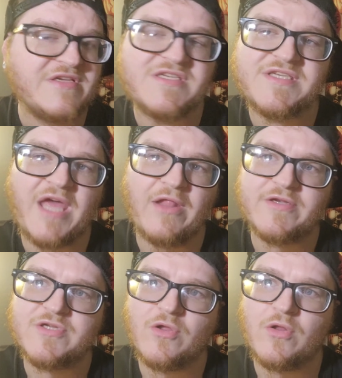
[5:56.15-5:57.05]

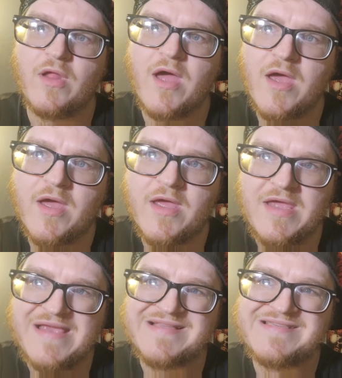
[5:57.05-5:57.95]

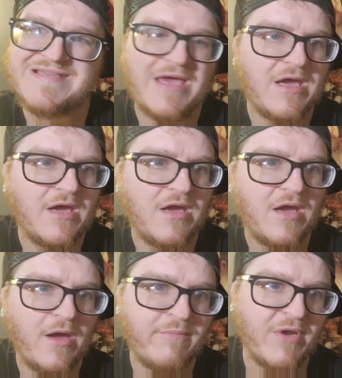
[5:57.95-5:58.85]
skeletal-is
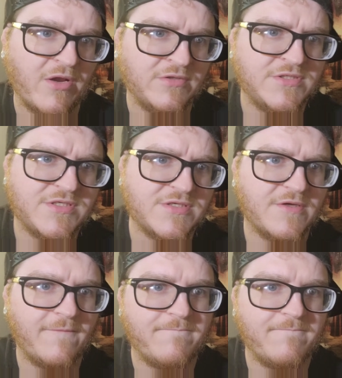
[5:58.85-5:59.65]
appearance.